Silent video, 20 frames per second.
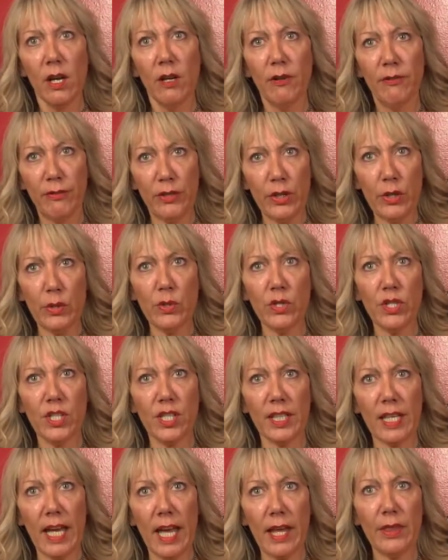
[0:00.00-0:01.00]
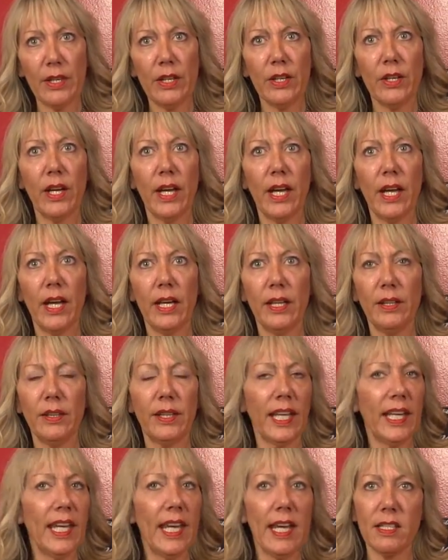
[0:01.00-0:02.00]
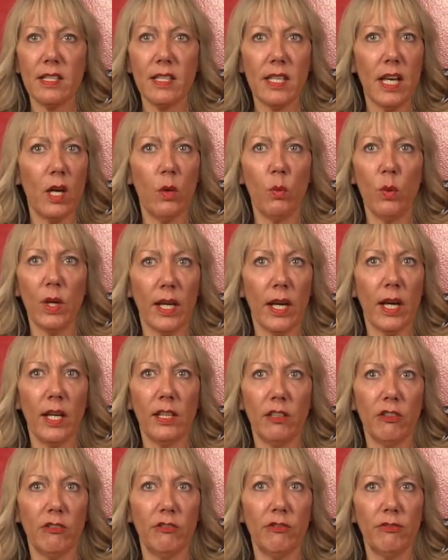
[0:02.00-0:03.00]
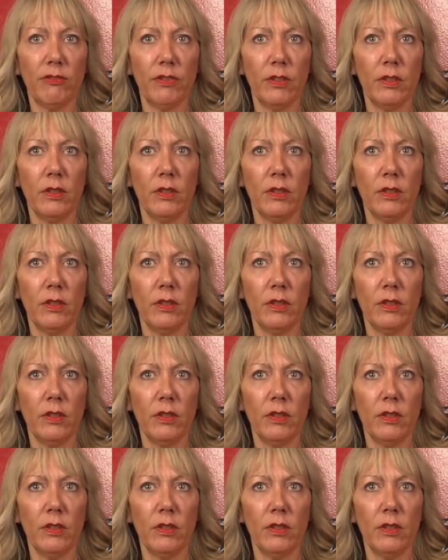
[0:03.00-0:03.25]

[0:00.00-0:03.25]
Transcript: fused together, and they can't tell what kind of